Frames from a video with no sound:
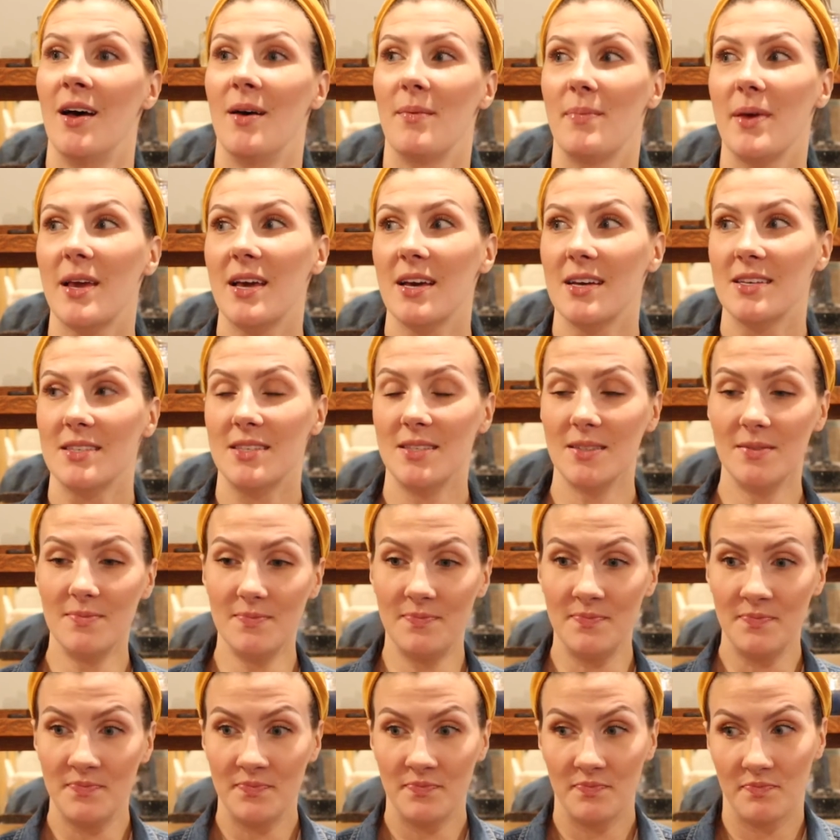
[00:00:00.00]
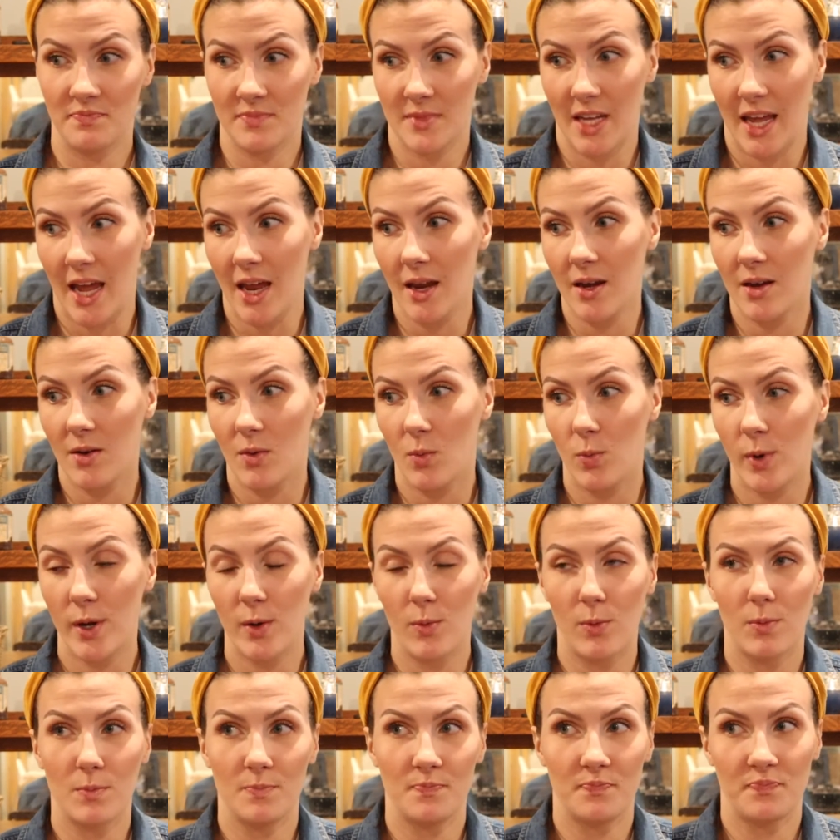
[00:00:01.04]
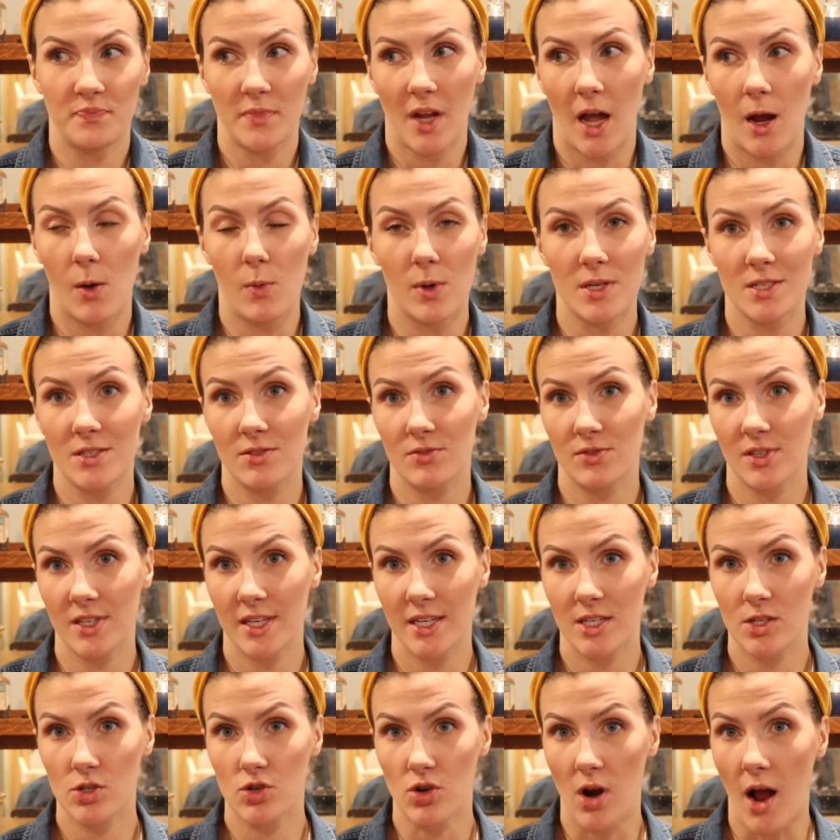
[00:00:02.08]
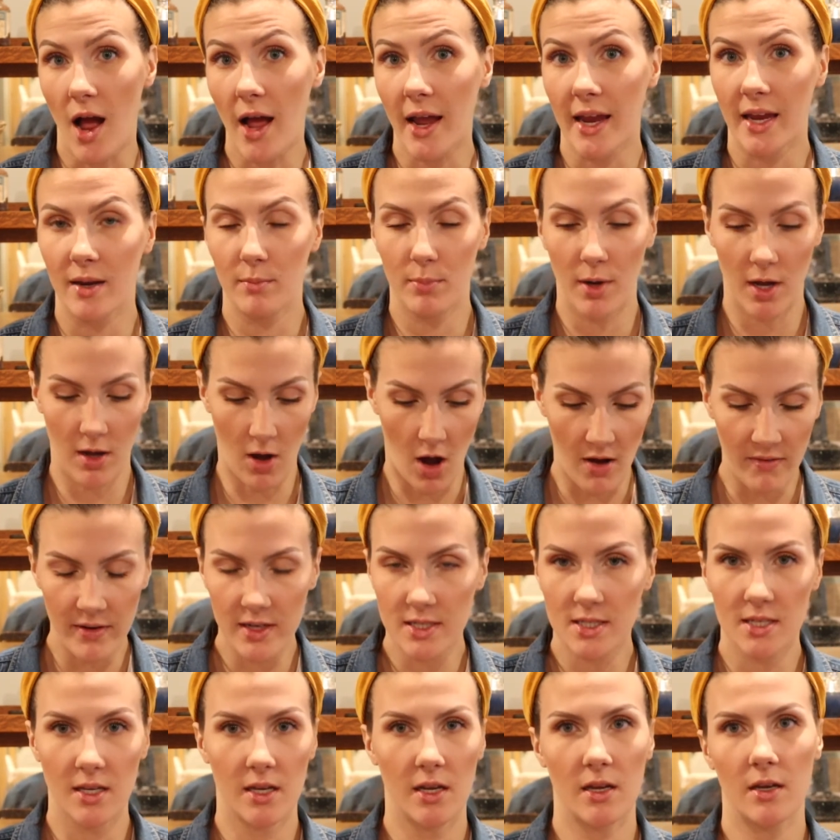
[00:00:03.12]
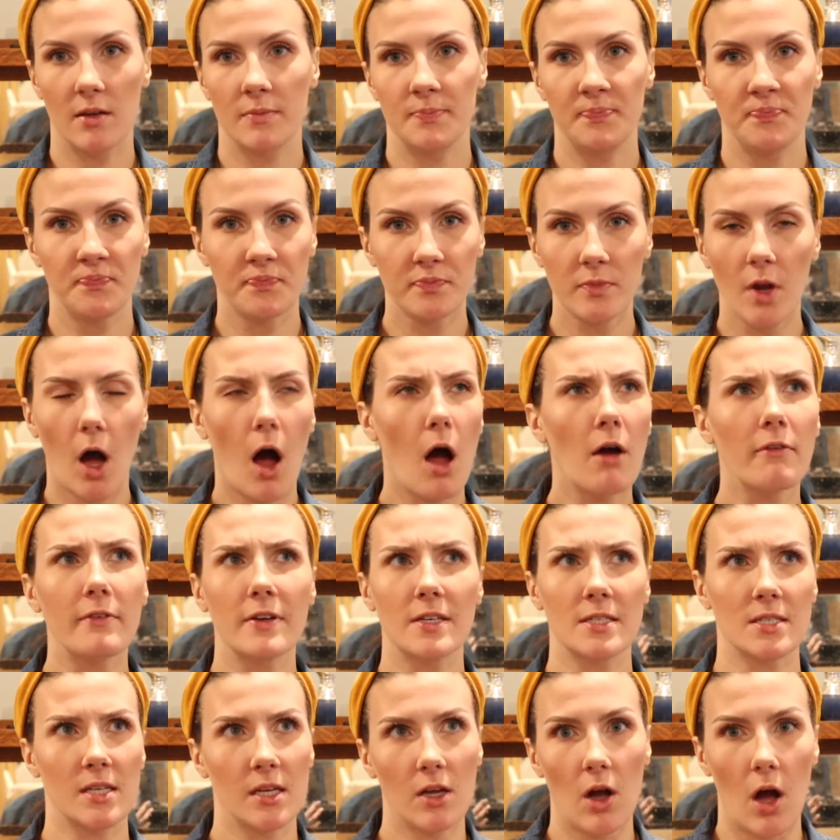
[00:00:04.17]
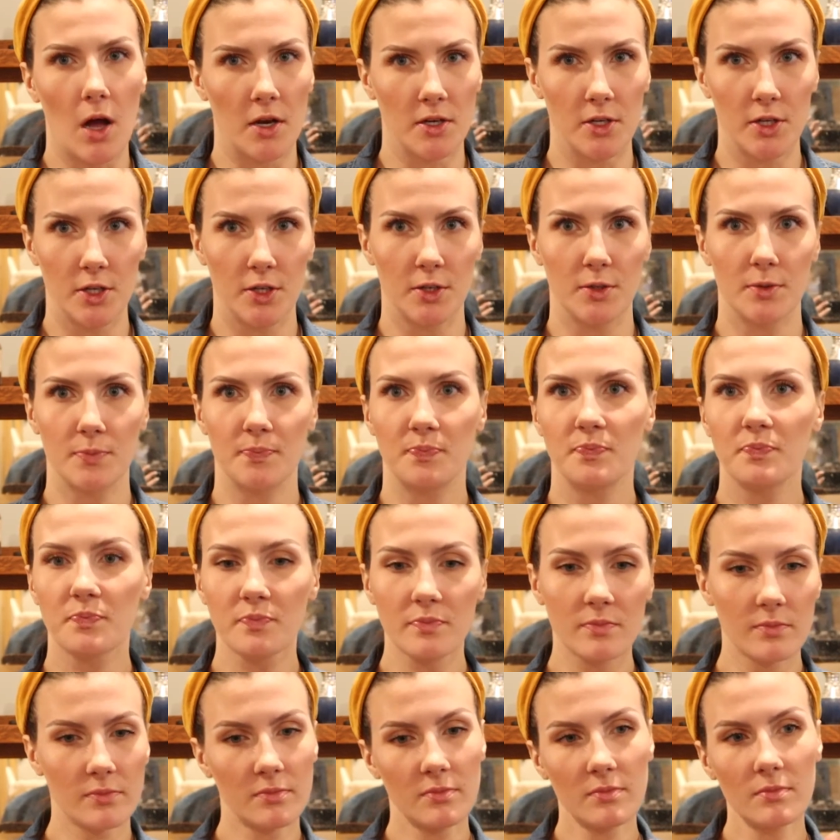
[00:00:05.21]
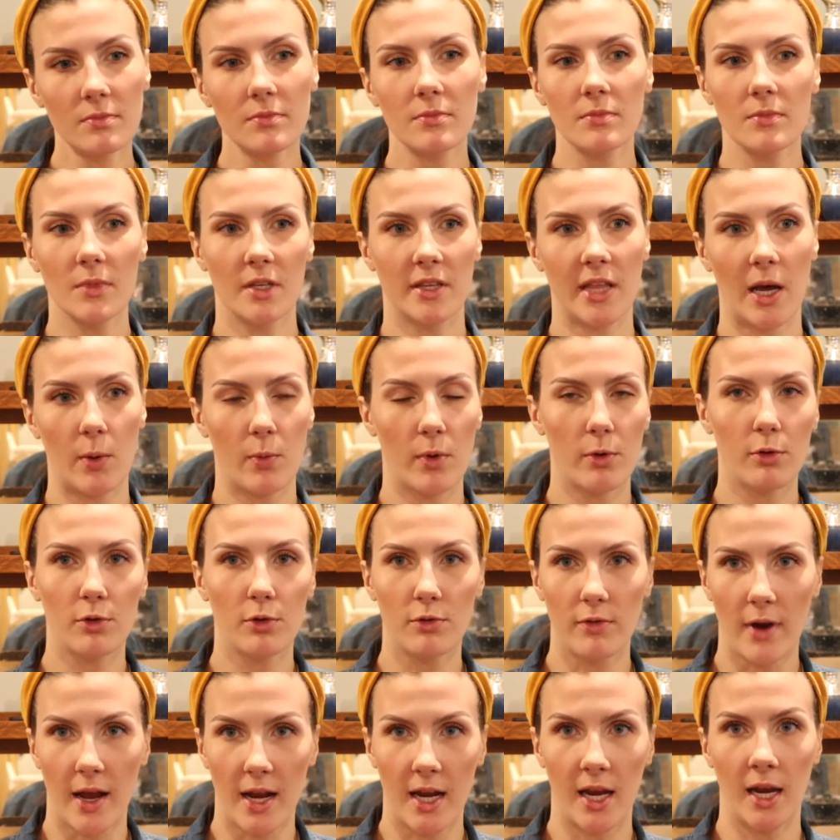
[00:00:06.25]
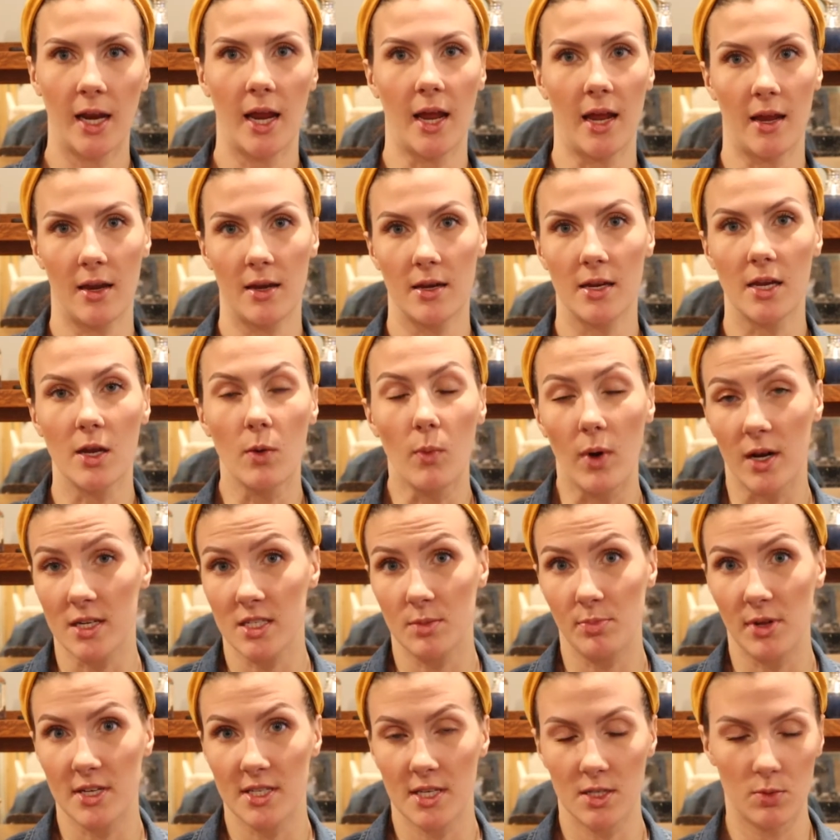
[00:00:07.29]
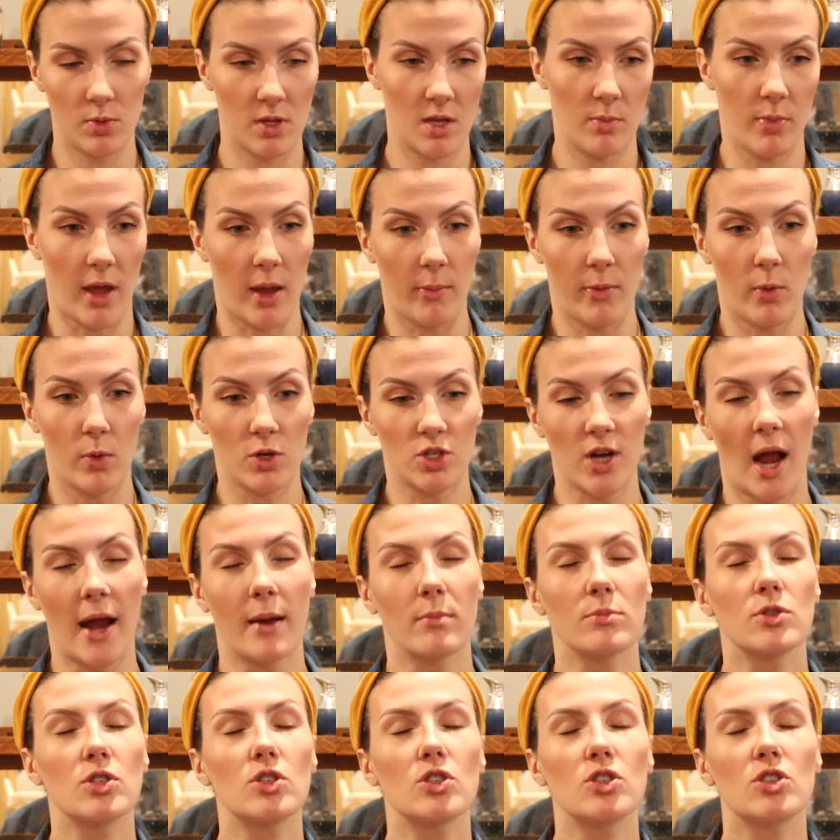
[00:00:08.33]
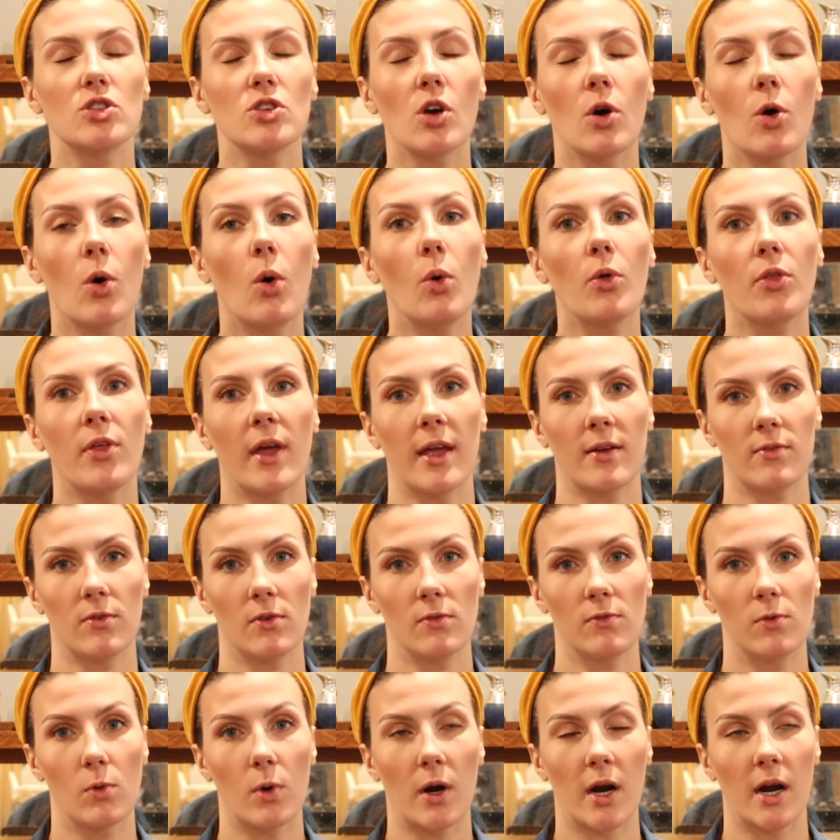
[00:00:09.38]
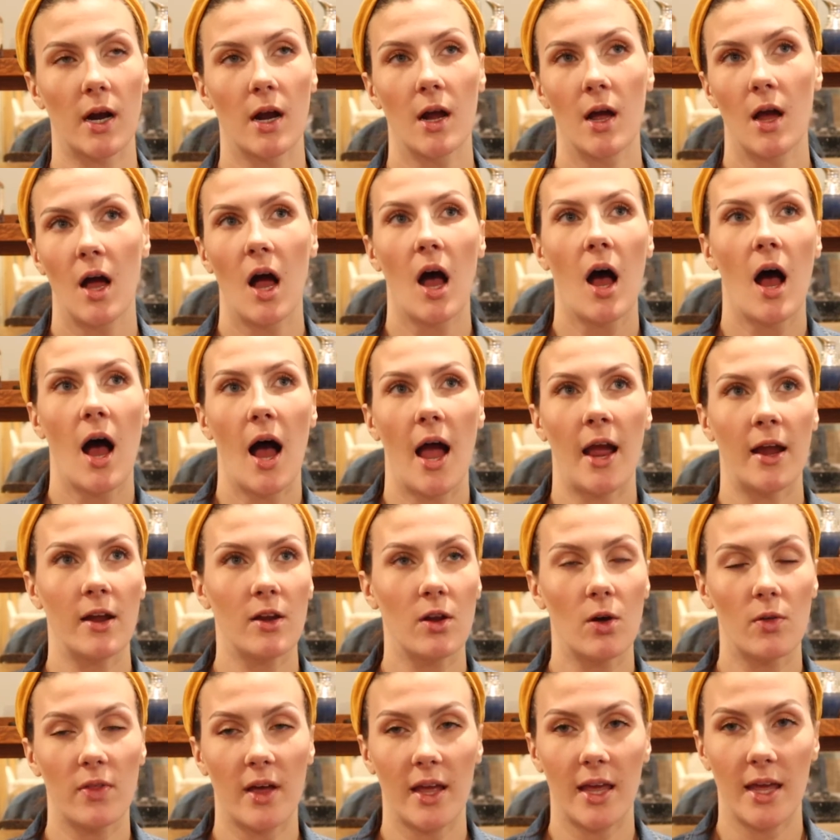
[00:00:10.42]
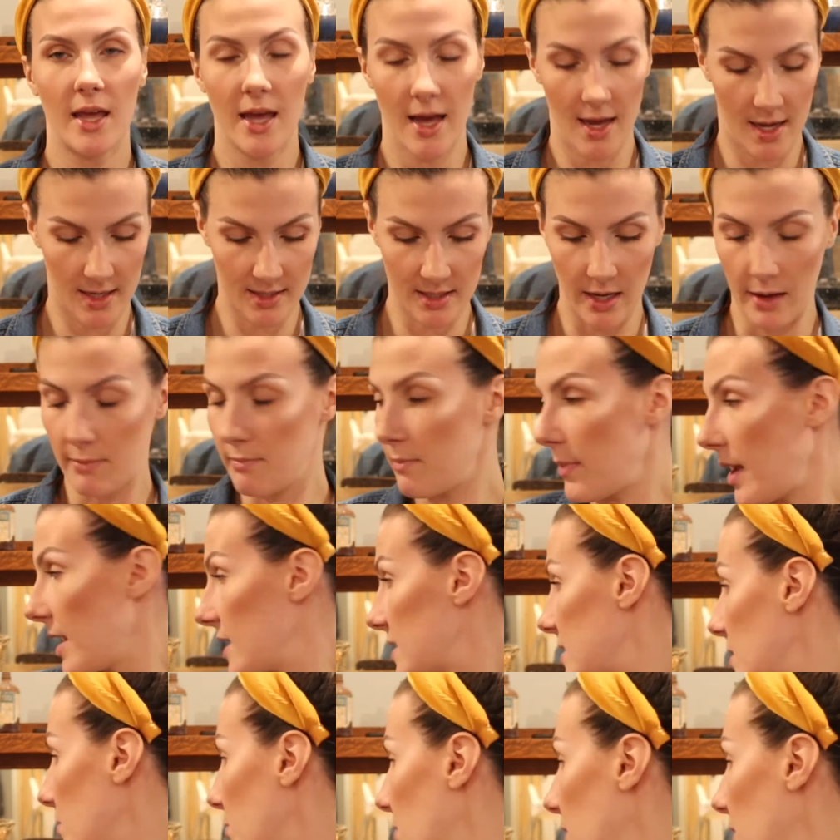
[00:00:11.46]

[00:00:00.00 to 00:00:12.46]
because again, we I wasn't really trying, but obviously obviously God knew that we were ready, and he wants to bless us with a baby, which I am so thankful for. I know that he has amazing